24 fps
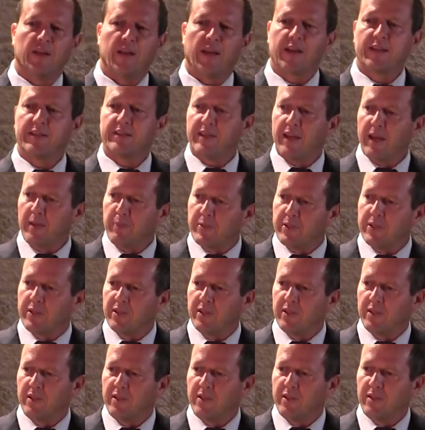except
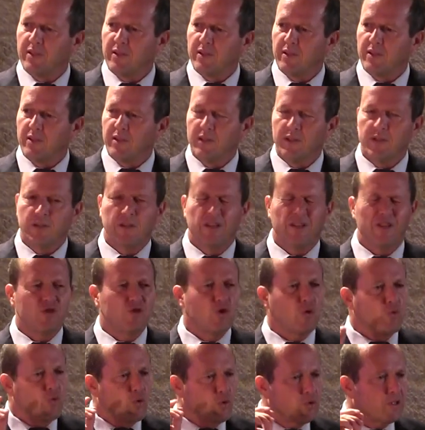
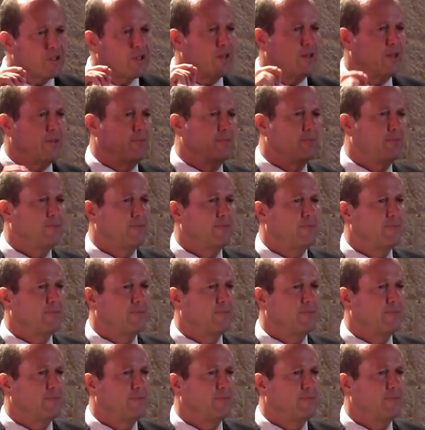Jerusalem.